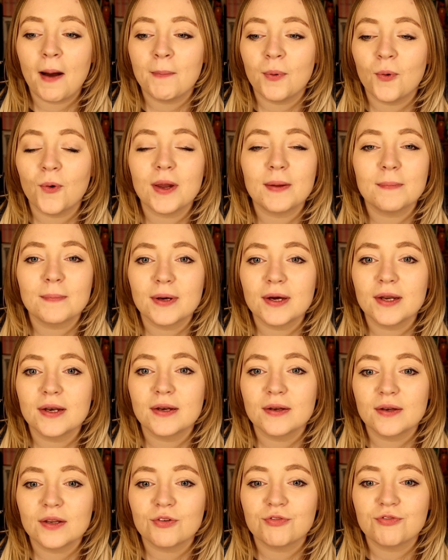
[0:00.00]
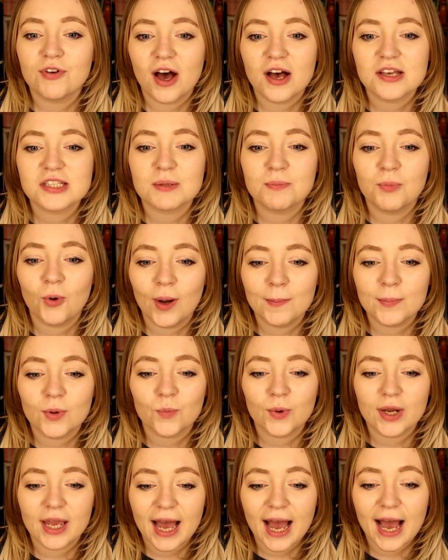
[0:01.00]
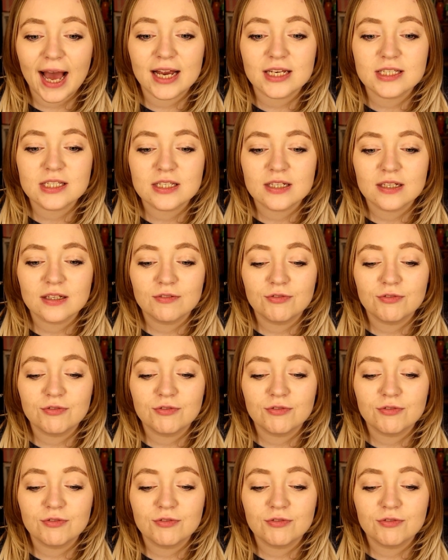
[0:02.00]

appointment, the first appointment we had,